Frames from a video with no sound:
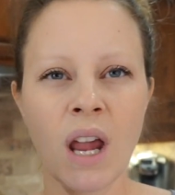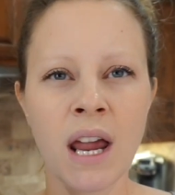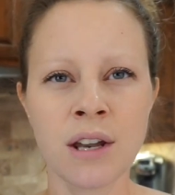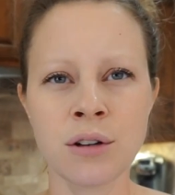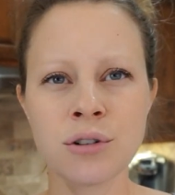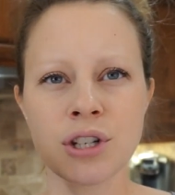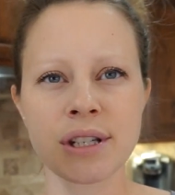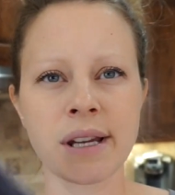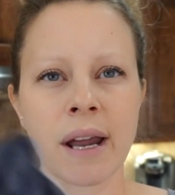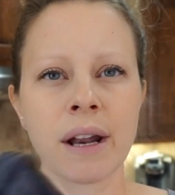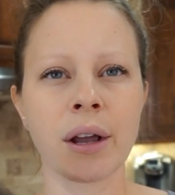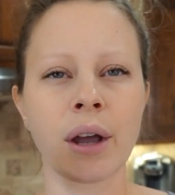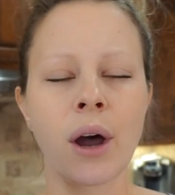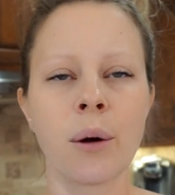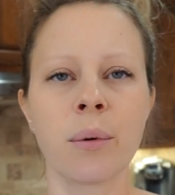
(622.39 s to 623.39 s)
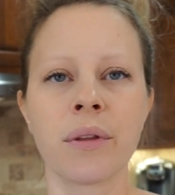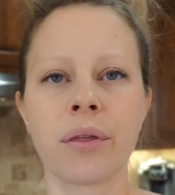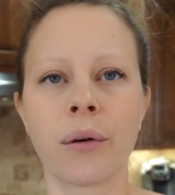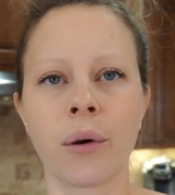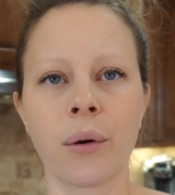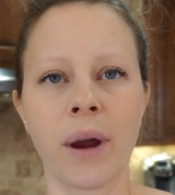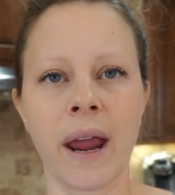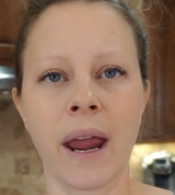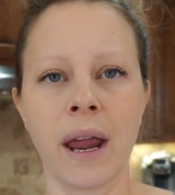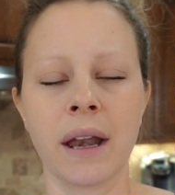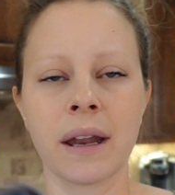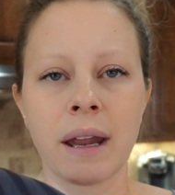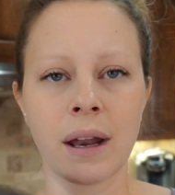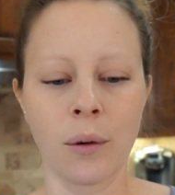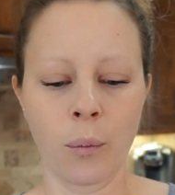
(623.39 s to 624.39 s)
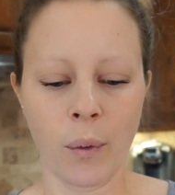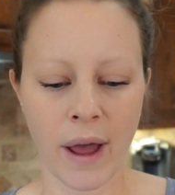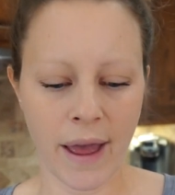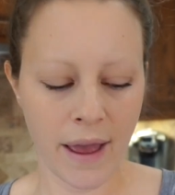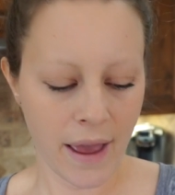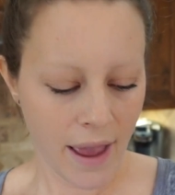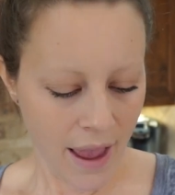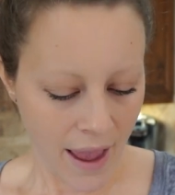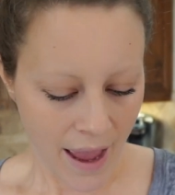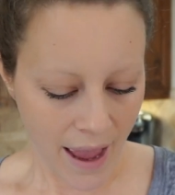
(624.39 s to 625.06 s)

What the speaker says: And you just kind of go with the grain, get it wet.